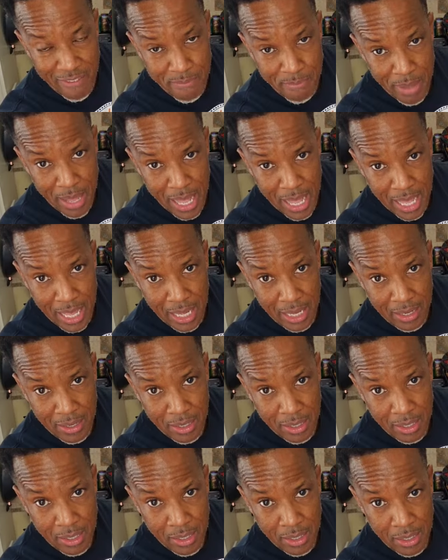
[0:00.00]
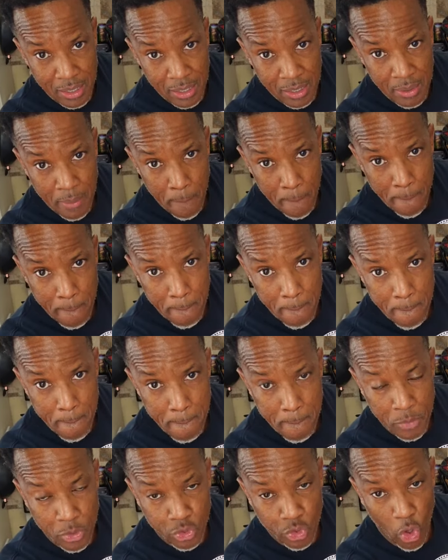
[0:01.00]
my
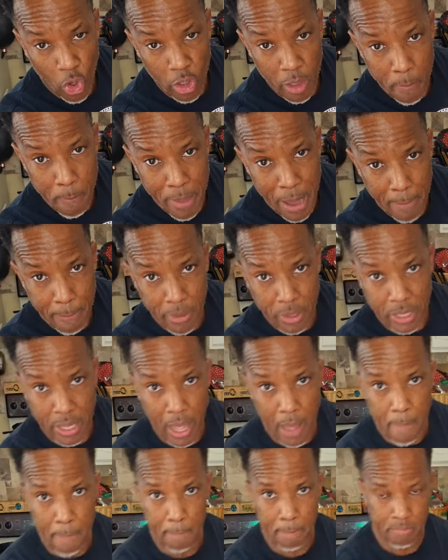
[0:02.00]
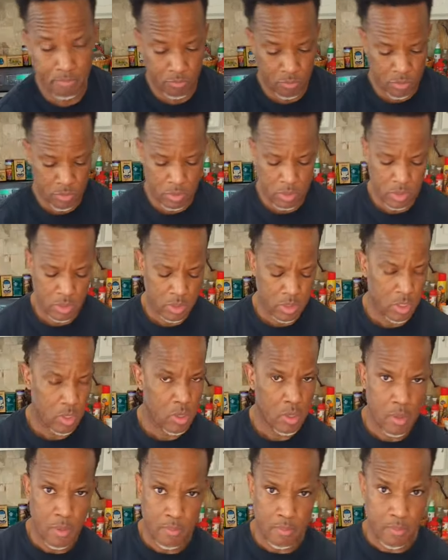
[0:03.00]
salt and pepper cup.
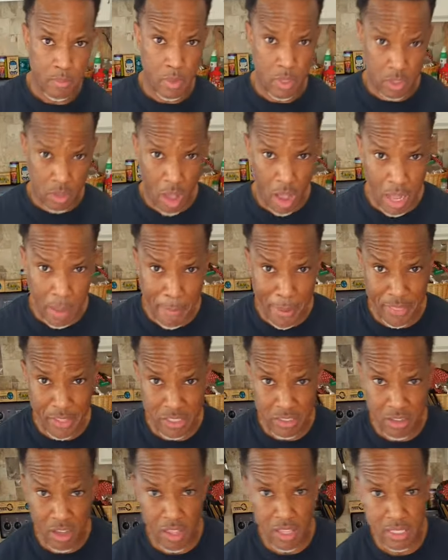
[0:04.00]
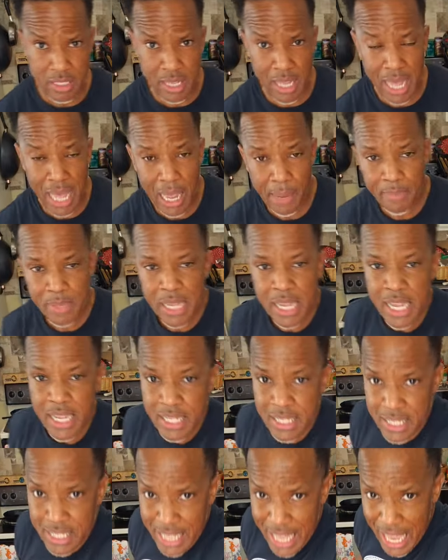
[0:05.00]
Talk about this all the time.
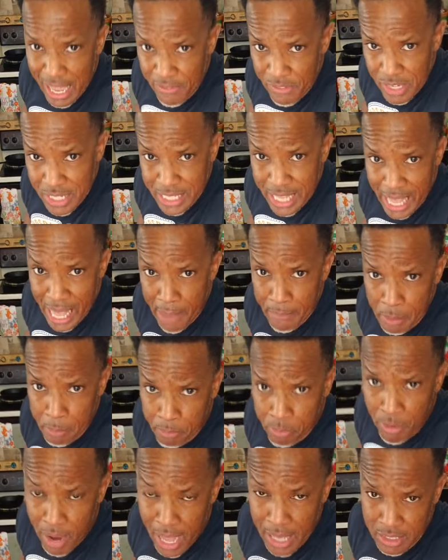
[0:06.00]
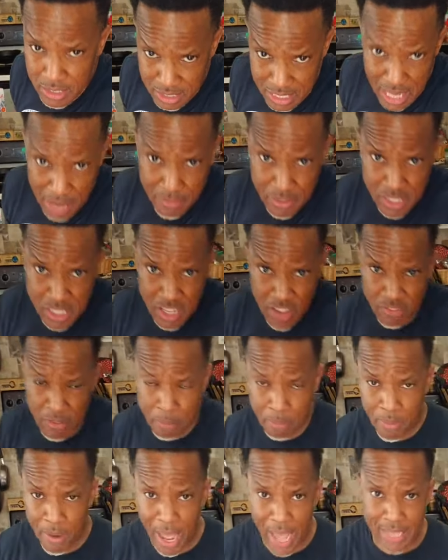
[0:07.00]
Save your time and save yourself a
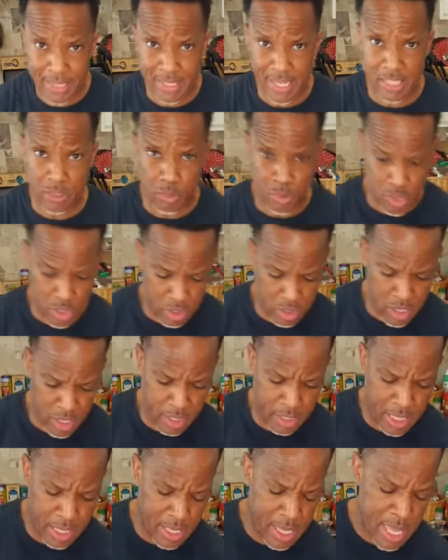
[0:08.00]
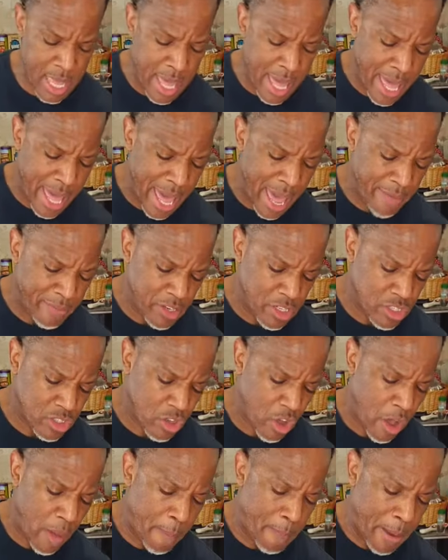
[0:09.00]
process when you're cooking. Have your
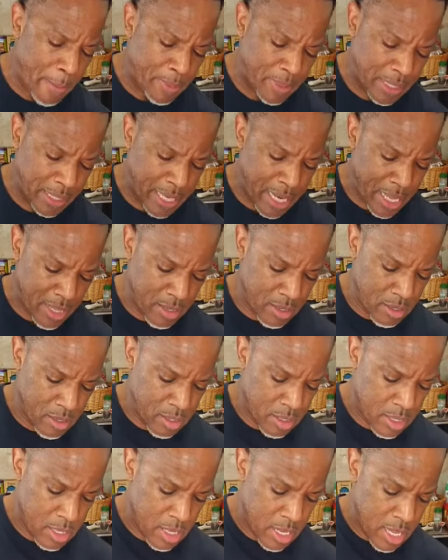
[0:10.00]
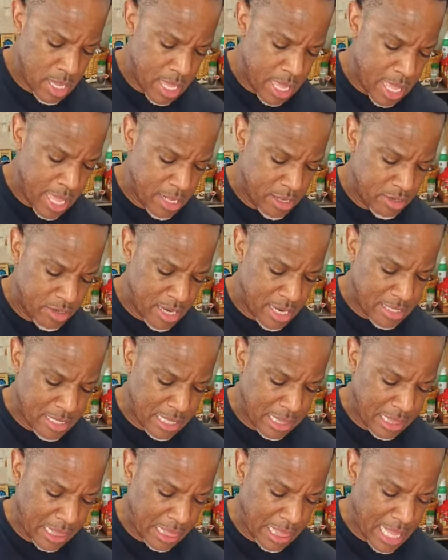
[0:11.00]
salt and pepper together and just
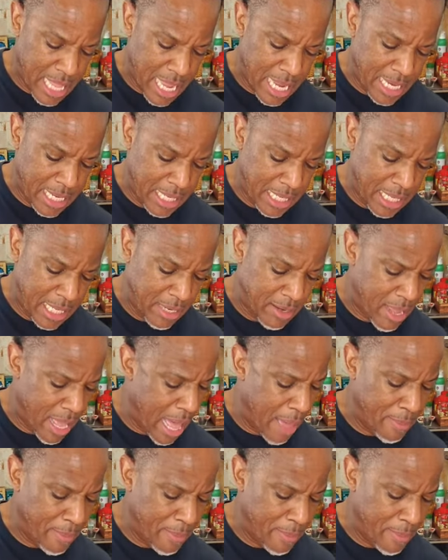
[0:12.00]
lightly,